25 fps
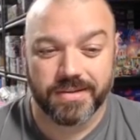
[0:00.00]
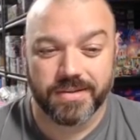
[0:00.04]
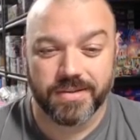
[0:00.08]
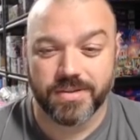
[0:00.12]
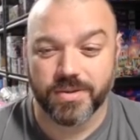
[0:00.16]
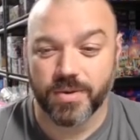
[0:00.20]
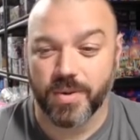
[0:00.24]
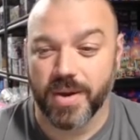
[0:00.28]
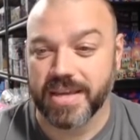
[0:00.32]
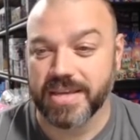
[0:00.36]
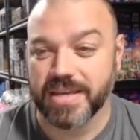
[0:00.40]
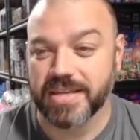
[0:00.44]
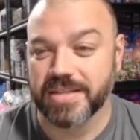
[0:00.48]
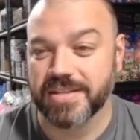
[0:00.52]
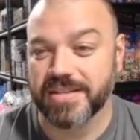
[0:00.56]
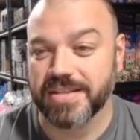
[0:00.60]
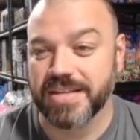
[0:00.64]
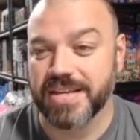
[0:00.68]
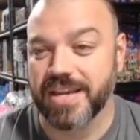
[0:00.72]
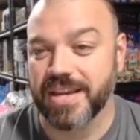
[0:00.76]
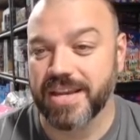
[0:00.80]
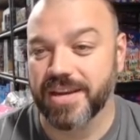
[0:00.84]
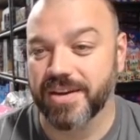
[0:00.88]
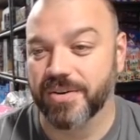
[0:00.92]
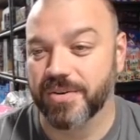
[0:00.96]
So I can
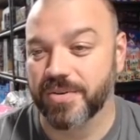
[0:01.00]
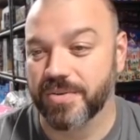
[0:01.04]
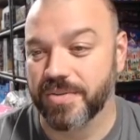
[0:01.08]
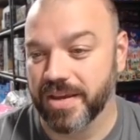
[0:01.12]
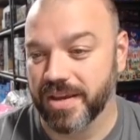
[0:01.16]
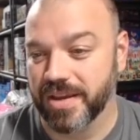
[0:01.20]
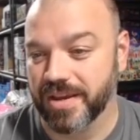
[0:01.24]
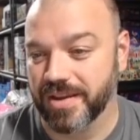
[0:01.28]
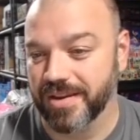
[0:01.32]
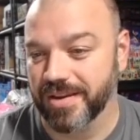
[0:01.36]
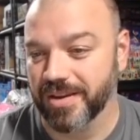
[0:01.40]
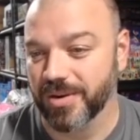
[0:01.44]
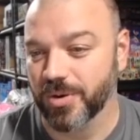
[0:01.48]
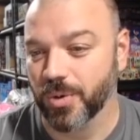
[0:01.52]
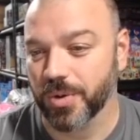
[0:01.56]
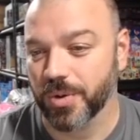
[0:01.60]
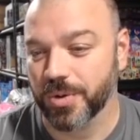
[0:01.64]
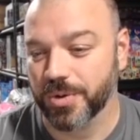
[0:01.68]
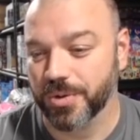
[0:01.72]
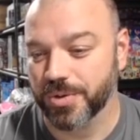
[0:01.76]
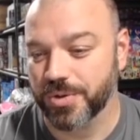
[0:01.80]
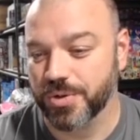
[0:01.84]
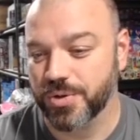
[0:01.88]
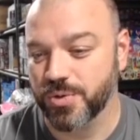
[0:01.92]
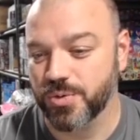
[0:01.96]
see here that in
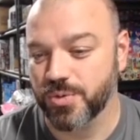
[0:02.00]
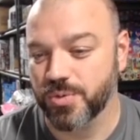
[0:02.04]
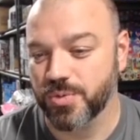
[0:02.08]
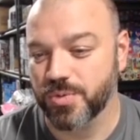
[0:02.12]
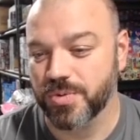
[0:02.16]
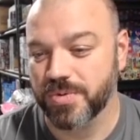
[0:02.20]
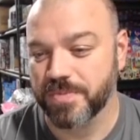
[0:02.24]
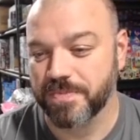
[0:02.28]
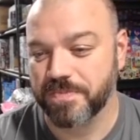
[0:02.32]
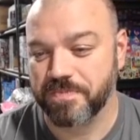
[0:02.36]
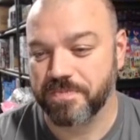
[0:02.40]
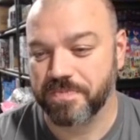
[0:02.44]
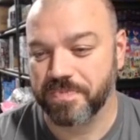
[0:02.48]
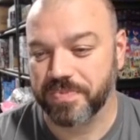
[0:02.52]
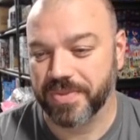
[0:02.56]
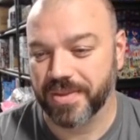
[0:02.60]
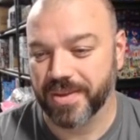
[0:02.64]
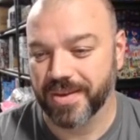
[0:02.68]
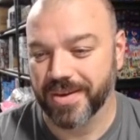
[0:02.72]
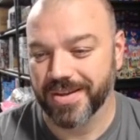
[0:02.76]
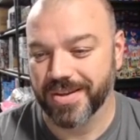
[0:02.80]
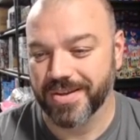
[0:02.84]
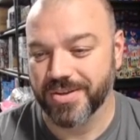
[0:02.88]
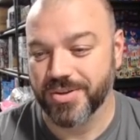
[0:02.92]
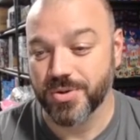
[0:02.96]
order to
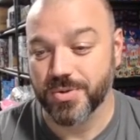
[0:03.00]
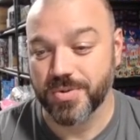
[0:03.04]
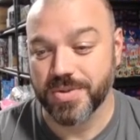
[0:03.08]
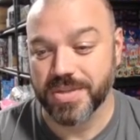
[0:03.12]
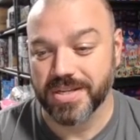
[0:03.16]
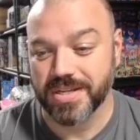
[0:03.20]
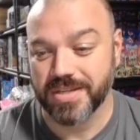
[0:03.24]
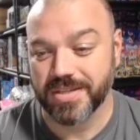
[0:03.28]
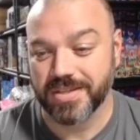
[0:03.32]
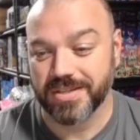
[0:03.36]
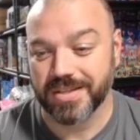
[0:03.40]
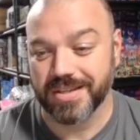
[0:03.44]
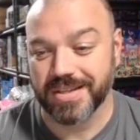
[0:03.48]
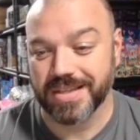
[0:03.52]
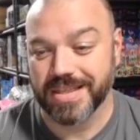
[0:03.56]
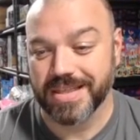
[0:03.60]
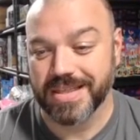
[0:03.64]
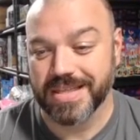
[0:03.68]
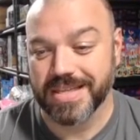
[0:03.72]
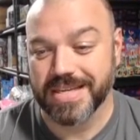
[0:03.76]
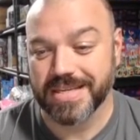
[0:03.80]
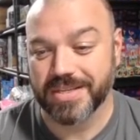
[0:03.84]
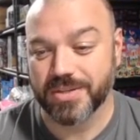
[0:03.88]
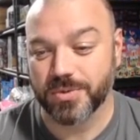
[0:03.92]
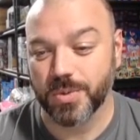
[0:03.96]
do this,
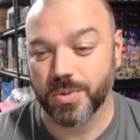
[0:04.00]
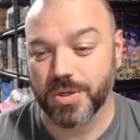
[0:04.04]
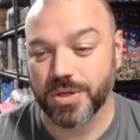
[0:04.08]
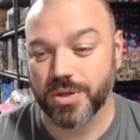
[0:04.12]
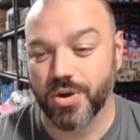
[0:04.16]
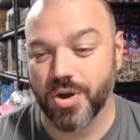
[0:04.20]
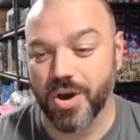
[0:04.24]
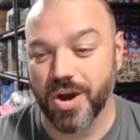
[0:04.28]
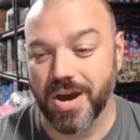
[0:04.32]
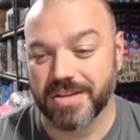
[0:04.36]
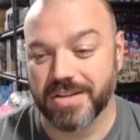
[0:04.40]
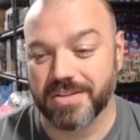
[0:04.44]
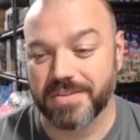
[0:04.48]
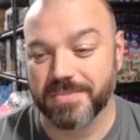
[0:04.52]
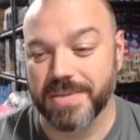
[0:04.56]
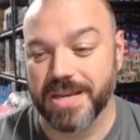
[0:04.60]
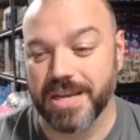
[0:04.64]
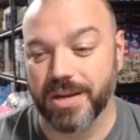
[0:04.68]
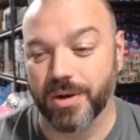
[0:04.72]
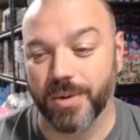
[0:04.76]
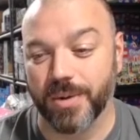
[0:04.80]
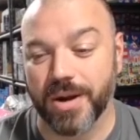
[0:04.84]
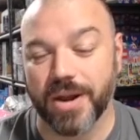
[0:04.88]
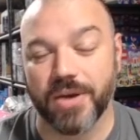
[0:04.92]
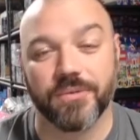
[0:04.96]
this would cost me
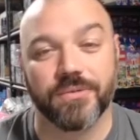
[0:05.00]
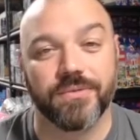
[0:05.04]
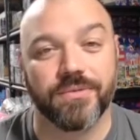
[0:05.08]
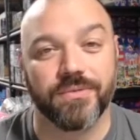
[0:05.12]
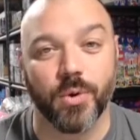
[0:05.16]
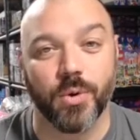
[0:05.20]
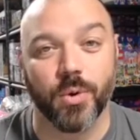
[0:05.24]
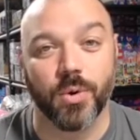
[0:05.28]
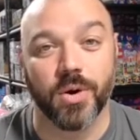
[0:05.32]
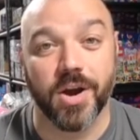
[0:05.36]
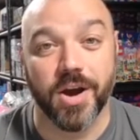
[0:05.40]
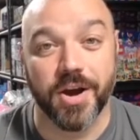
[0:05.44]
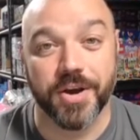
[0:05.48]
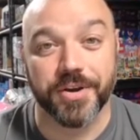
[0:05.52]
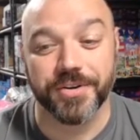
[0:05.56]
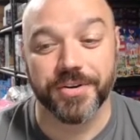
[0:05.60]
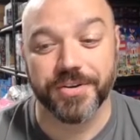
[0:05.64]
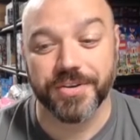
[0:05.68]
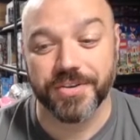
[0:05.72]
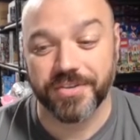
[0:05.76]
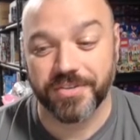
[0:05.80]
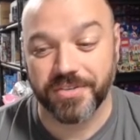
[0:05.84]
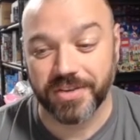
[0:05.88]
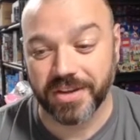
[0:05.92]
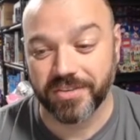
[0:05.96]
around
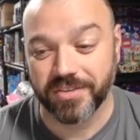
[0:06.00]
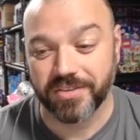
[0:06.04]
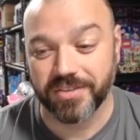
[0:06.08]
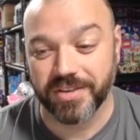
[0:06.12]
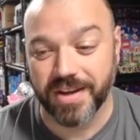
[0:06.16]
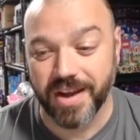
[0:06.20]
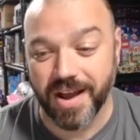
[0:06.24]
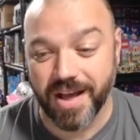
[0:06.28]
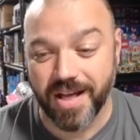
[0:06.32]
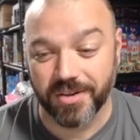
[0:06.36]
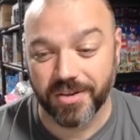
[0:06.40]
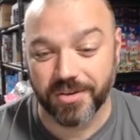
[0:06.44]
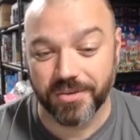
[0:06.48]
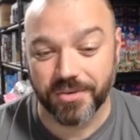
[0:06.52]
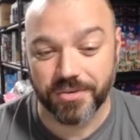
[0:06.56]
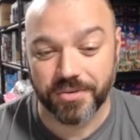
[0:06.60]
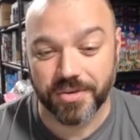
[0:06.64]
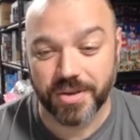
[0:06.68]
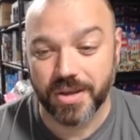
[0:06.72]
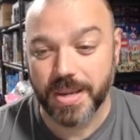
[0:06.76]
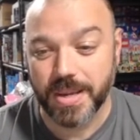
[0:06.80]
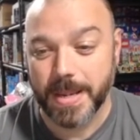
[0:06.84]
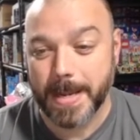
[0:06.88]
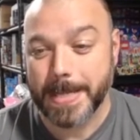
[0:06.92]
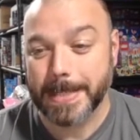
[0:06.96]
$460,
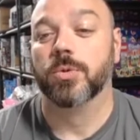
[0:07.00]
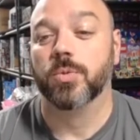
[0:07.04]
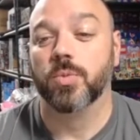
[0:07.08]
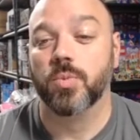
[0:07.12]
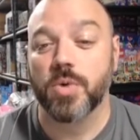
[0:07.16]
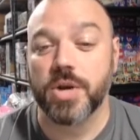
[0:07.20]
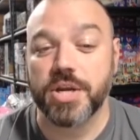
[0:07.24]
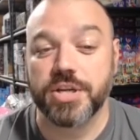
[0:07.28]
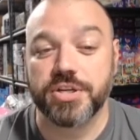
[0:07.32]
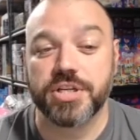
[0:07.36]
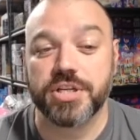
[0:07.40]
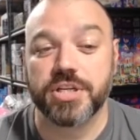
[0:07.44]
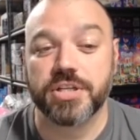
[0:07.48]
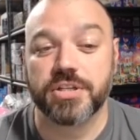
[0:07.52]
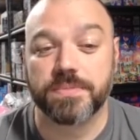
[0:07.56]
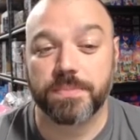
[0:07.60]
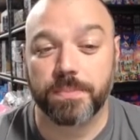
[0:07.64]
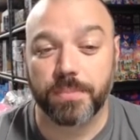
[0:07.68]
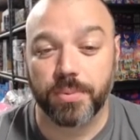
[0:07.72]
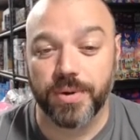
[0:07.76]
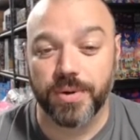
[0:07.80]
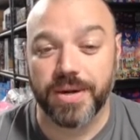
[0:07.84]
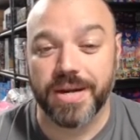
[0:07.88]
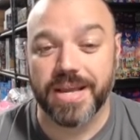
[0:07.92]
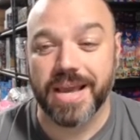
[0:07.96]
which is
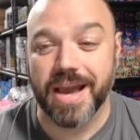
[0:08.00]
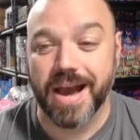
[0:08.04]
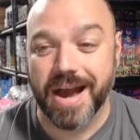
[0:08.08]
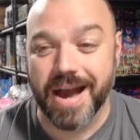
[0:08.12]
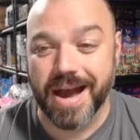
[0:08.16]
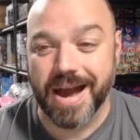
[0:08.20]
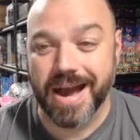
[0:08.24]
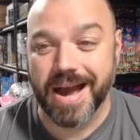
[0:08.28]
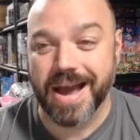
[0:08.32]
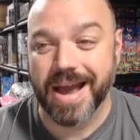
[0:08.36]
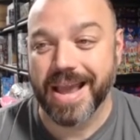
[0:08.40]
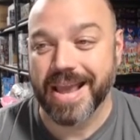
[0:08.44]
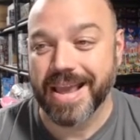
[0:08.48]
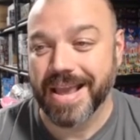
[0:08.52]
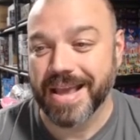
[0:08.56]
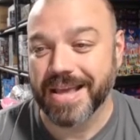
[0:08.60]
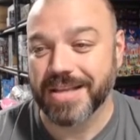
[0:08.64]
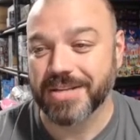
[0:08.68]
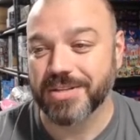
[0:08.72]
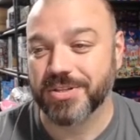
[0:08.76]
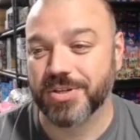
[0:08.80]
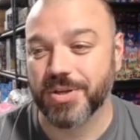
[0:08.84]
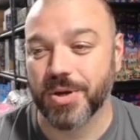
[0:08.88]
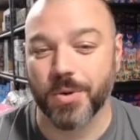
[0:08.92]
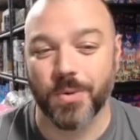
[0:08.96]
pretty high.
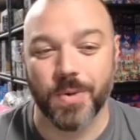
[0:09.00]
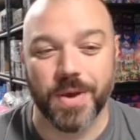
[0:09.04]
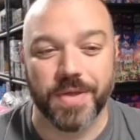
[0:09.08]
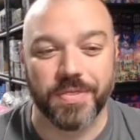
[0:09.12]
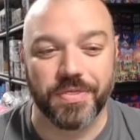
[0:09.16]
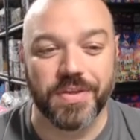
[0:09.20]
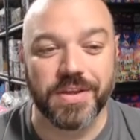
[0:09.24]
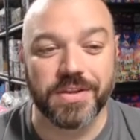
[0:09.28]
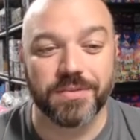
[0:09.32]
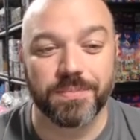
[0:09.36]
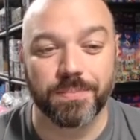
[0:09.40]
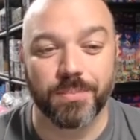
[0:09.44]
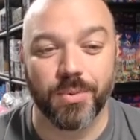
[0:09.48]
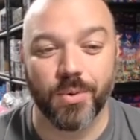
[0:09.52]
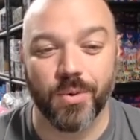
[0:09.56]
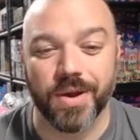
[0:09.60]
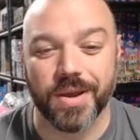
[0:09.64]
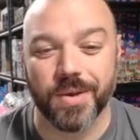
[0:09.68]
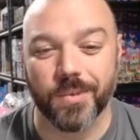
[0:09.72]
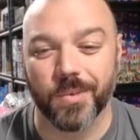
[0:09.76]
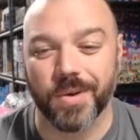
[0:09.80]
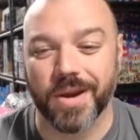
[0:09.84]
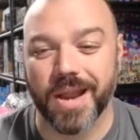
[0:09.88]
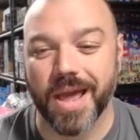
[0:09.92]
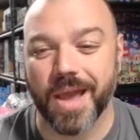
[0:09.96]
And so at this
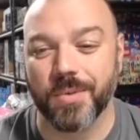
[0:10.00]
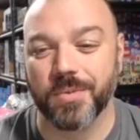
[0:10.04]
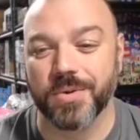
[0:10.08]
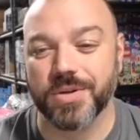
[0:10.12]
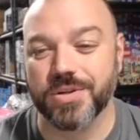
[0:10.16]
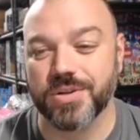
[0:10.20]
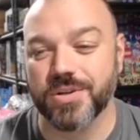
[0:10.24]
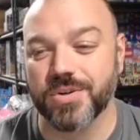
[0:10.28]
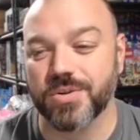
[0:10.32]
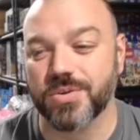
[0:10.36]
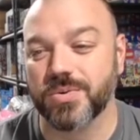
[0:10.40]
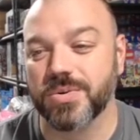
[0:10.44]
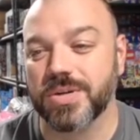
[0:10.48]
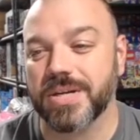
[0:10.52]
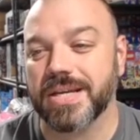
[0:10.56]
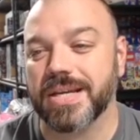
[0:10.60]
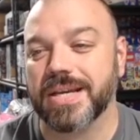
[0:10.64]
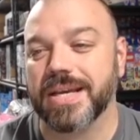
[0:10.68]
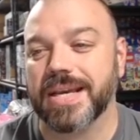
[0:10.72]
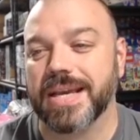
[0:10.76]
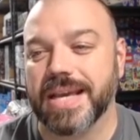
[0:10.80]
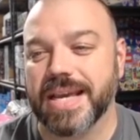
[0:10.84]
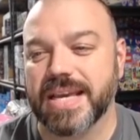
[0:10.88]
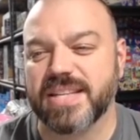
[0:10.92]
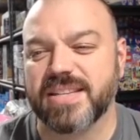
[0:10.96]
point, what I would do
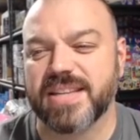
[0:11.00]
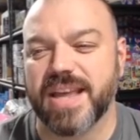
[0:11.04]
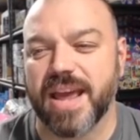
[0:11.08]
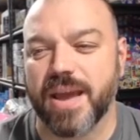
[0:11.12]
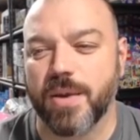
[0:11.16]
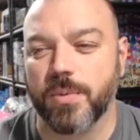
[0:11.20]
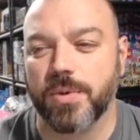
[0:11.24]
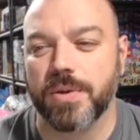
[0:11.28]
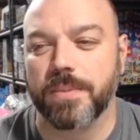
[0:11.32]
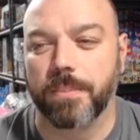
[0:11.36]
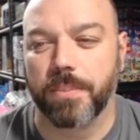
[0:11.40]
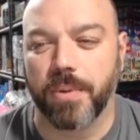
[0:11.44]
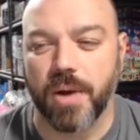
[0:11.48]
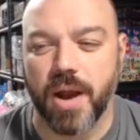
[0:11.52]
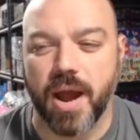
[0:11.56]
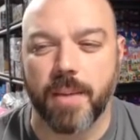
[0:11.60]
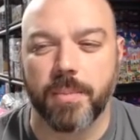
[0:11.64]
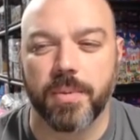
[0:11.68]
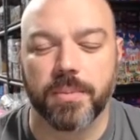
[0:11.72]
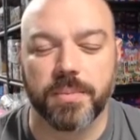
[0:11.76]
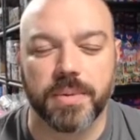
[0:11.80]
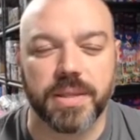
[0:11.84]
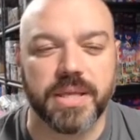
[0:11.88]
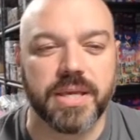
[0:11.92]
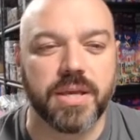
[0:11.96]
is I would
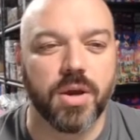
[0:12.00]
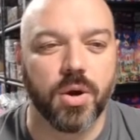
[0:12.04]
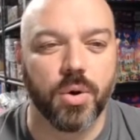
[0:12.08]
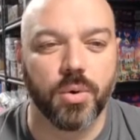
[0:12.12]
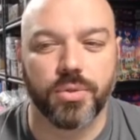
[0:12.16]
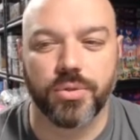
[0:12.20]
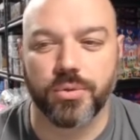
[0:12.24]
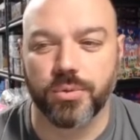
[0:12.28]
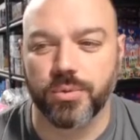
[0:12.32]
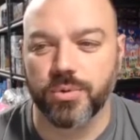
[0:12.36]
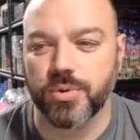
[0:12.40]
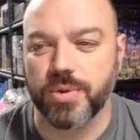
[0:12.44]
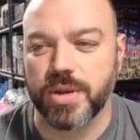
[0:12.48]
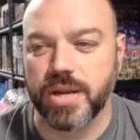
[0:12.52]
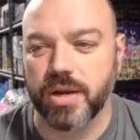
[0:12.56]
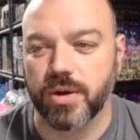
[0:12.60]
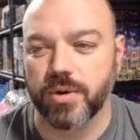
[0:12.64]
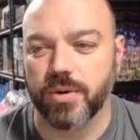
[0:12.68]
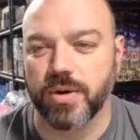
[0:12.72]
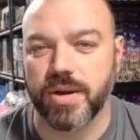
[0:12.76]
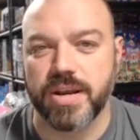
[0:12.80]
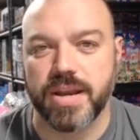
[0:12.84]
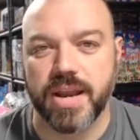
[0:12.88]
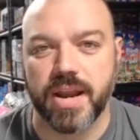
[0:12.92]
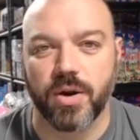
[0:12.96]
probably go through here and